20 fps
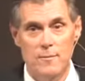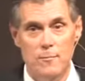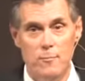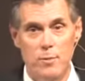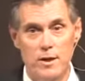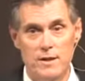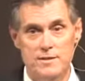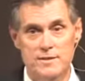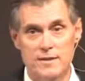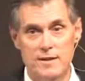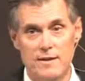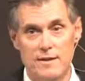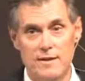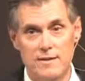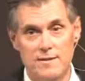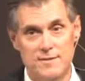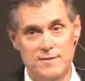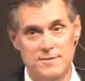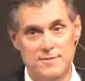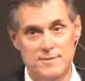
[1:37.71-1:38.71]
But, uh,
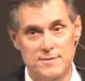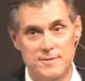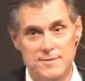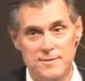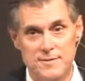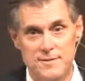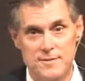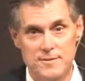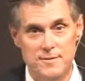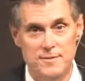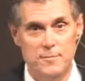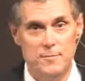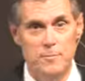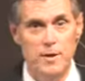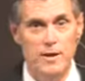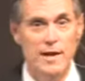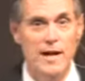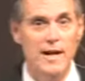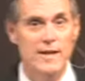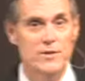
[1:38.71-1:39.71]

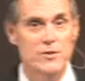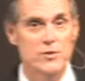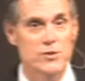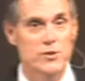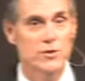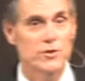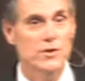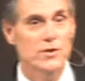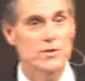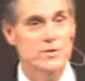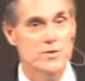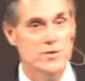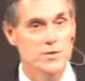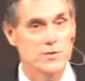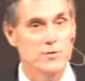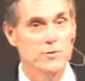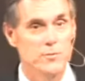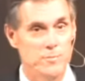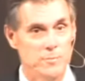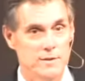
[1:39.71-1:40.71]
but I can sure
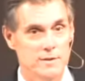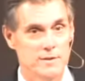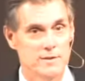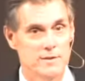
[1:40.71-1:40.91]
consume.